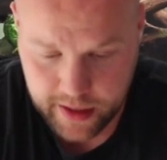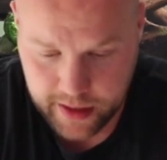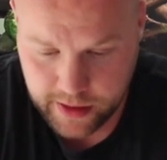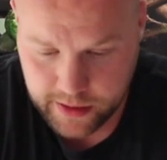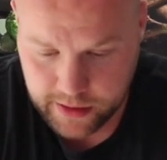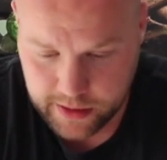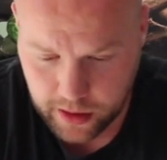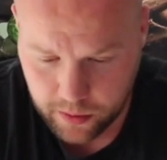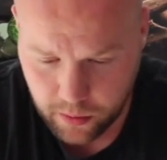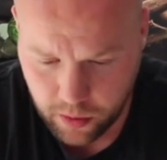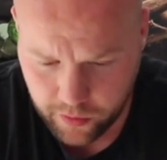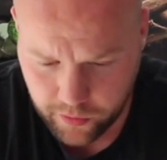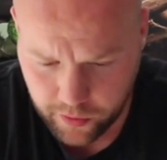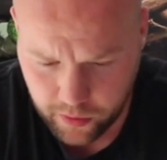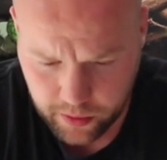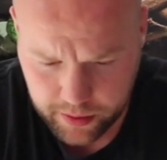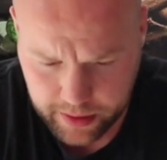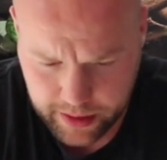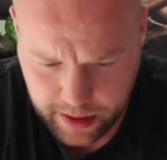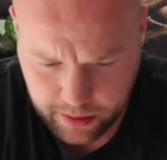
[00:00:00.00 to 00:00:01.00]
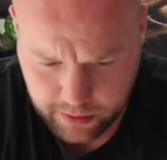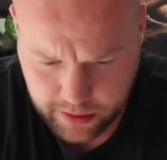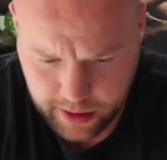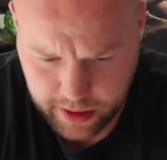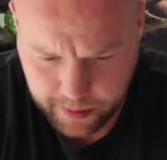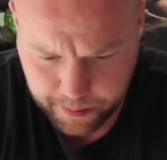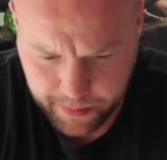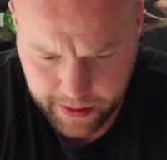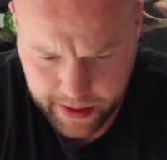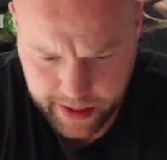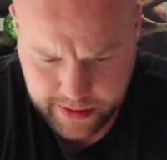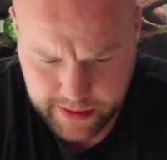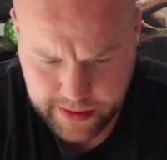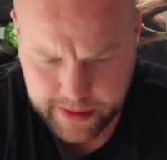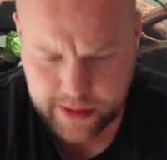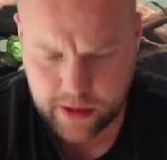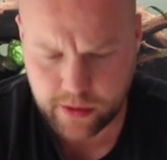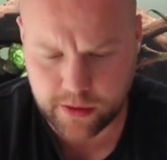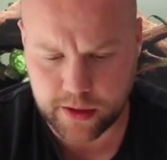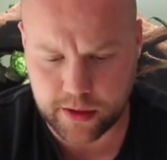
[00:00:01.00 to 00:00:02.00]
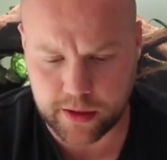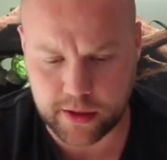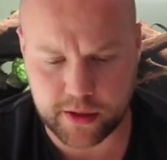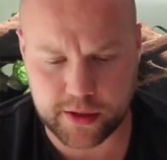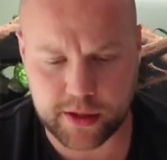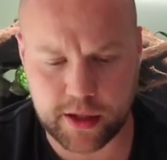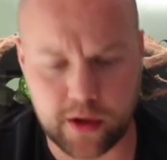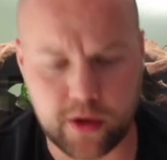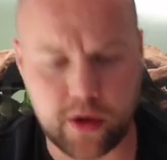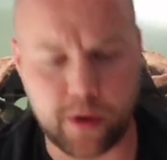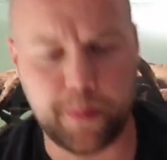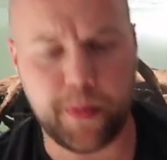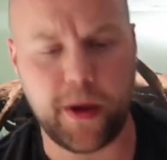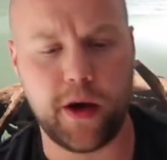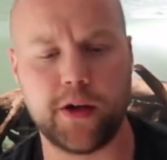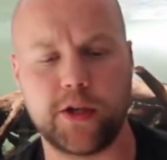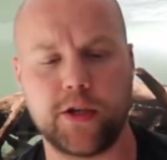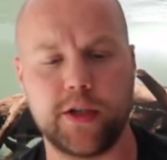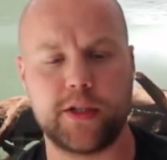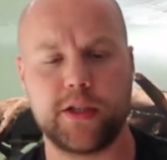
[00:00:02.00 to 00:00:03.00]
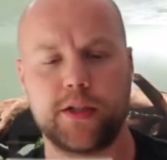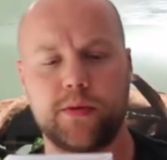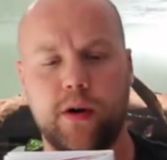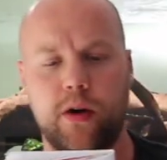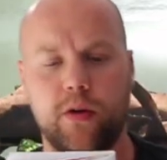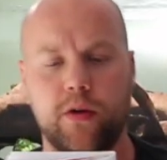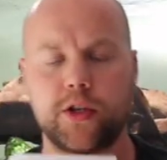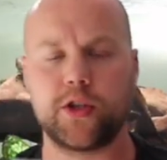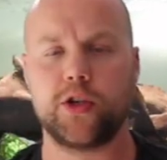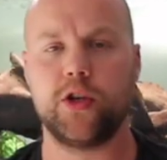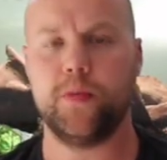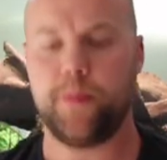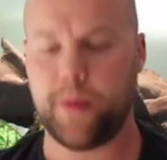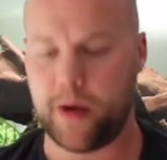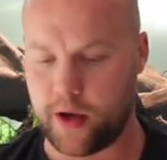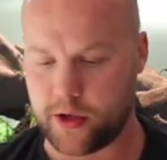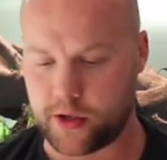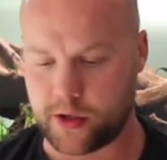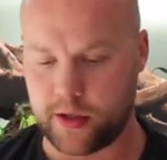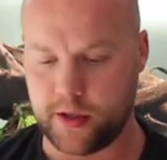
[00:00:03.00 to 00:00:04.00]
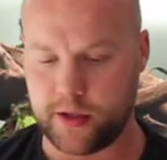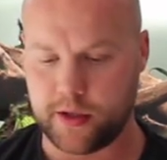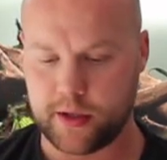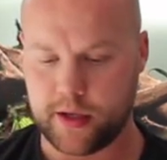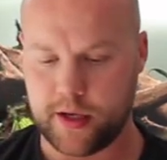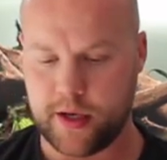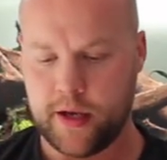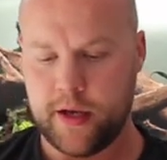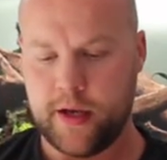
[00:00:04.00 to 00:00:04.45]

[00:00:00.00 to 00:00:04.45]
So what have I on now? I've done a bass, let's go on to the, so I've got birches as well. I've got 2 birches.